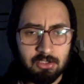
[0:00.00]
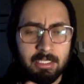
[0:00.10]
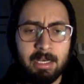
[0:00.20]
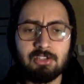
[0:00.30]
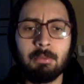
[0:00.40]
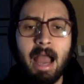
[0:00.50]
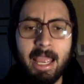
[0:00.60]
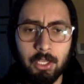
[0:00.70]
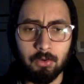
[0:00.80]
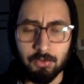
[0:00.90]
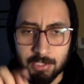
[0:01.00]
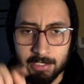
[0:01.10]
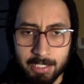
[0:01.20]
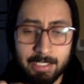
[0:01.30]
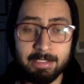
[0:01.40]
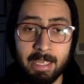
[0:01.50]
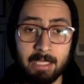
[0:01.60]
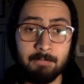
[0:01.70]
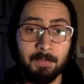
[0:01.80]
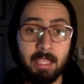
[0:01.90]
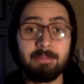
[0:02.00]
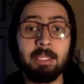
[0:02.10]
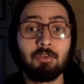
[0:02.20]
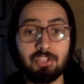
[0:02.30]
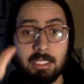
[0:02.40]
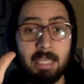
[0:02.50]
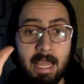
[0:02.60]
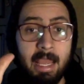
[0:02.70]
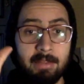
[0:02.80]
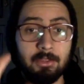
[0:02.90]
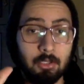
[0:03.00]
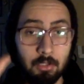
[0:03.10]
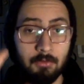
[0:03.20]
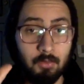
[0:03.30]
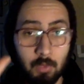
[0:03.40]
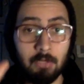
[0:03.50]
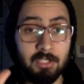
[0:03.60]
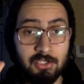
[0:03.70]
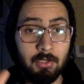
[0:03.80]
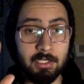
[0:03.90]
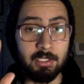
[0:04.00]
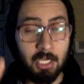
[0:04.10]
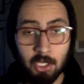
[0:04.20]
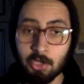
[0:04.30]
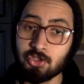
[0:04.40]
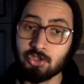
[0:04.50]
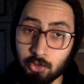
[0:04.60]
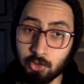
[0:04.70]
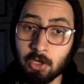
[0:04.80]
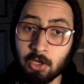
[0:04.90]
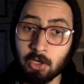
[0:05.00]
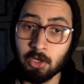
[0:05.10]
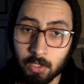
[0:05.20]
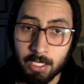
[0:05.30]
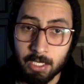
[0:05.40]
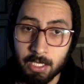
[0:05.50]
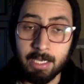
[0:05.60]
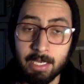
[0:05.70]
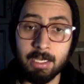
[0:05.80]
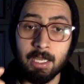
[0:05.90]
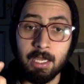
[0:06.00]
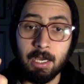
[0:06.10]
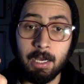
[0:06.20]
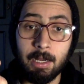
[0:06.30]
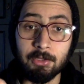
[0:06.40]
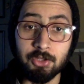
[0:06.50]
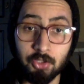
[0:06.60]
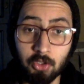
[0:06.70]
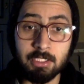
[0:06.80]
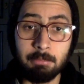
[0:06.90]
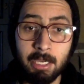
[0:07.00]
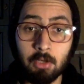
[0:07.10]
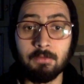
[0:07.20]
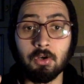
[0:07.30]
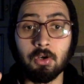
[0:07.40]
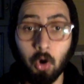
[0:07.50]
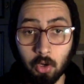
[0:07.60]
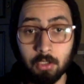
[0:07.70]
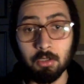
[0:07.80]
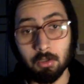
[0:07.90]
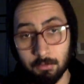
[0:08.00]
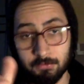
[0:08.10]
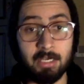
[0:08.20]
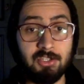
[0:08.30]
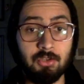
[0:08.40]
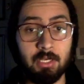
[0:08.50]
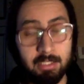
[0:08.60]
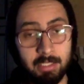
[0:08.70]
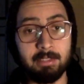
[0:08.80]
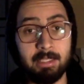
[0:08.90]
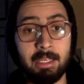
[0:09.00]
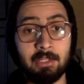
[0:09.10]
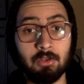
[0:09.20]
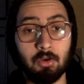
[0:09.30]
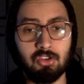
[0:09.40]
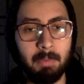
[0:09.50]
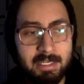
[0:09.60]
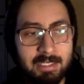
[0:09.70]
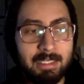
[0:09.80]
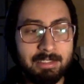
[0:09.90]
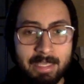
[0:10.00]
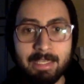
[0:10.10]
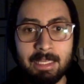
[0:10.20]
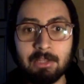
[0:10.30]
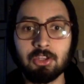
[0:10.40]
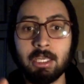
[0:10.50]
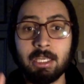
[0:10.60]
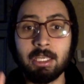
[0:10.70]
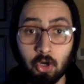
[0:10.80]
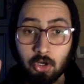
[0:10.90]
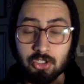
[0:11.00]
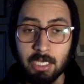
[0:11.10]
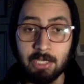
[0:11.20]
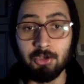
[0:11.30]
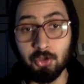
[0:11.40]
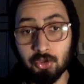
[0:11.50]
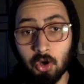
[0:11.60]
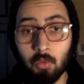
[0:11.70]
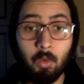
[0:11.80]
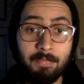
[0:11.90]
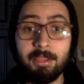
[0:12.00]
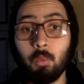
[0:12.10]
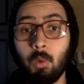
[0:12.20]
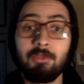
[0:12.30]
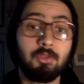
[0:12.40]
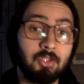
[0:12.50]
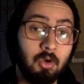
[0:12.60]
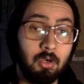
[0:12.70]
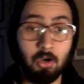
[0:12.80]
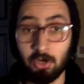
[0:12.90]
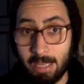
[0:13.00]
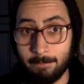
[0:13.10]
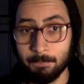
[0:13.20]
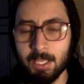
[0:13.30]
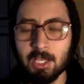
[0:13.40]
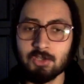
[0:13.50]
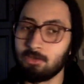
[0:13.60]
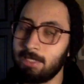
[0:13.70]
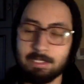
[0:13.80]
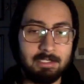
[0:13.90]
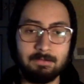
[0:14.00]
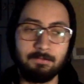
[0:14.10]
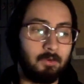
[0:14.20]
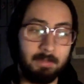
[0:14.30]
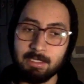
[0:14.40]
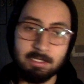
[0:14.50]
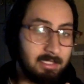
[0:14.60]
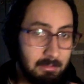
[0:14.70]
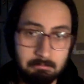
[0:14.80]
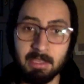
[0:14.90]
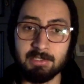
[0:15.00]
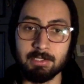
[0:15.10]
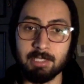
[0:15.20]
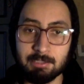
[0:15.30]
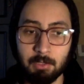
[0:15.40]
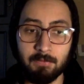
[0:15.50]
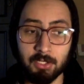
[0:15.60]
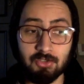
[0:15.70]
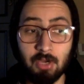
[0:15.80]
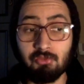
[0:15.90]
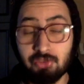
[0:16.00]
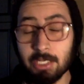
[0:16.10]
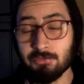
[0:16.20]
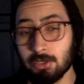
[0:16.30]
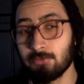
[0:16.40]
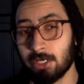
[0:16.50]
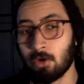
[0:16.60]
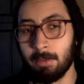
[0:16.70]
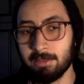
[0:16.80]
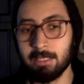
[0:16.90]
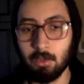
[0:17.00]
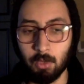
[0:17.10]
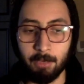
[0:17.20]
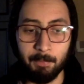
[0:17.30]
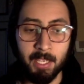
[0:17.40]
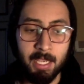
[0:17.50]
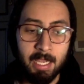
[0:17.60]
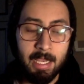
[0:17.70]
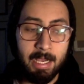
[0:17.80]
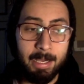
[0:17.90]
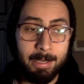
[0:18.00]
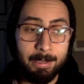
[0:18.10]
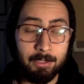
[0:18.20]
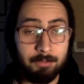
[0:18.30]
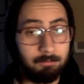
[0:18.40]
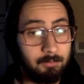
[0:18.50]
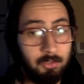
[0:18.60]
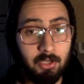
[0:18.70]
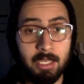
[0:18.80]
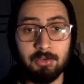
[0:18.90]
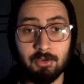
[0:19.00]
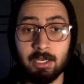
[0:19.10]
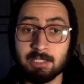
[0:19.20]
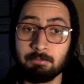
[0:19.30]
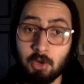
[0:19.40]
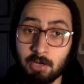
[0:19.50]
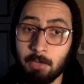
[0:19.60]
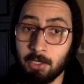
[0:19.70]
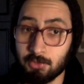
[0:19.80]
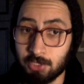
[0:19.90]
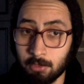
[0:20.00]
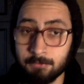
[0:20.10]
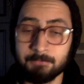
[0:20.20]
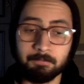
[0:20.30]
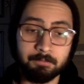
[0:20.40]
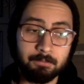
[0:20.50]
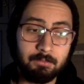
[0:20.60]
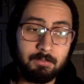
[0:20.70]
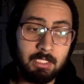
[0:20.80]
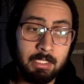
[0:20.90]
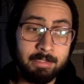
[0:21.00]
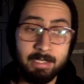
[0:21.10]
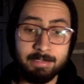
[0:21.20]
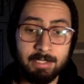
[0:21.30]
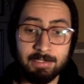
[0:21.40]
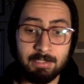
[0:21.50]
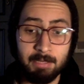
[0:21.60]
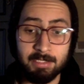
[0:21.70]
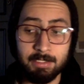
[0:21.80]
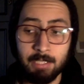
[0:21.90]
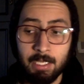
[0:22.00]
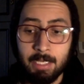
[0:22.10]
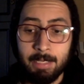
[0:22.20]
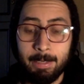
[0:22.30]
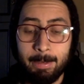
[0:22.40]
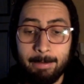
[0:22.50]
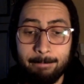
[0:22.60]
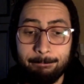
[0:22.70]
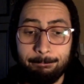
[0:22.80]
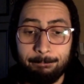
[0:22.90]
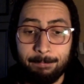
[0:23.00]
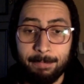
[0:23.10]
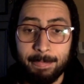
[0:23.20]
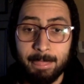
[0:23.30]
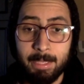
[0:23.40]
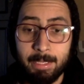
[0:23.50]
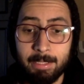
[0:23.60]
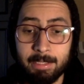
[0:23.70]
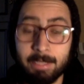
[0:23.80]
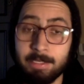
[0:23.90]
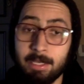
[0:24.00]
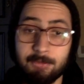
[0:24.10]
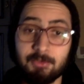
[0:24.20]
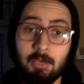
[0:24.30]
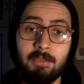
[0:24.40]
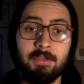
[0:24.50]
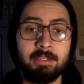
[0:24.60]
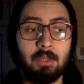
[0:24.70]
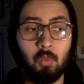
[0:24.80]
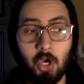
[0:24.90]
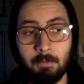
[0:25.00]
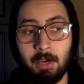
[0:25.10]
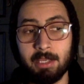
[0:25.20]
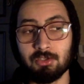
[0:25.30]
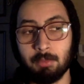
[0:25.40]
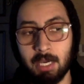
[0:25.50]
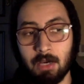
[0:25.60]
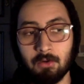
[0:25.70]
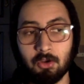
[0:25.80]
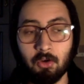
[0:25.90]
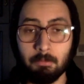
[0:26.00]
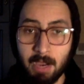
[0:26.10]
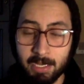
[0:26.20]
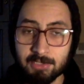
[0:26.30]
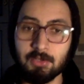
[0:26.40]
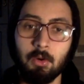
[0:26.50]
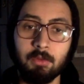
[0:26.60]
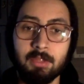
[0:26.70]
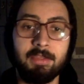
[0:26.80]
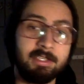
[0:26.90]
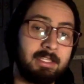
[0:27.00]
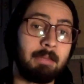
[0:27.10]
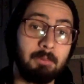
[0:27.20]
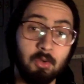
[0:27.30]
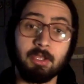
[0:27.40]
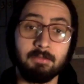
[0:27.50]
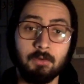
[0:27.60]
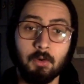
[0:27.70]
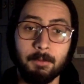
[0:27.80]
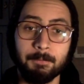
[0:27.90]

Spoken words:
there are some icons, and they click the hand, and then you see a hand of one of the students. So you can go and turn the microphone on of that student. They can talk. So basically, they can take turns, and you know when they want to talk or not. So that's, for me, that's amazing. That's perfect. So I really, really recommend that one. You can explore it by yourself. That's amazing. And yeah, so I think that Whereby somehow combines all the things that I'm looking for.